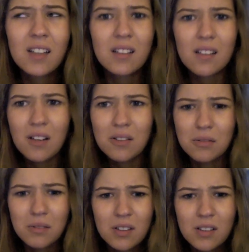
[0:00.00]
No,
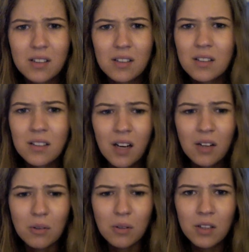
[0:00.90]

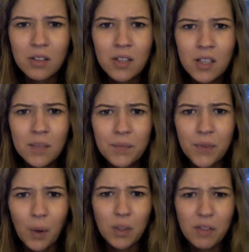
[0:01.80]
no.
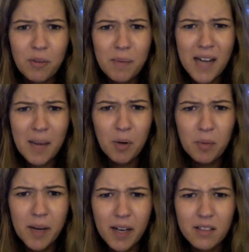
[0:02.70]
Only for midnight
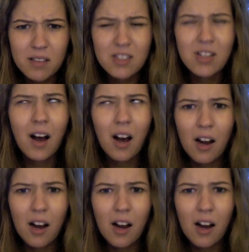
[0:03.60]
premieres. God.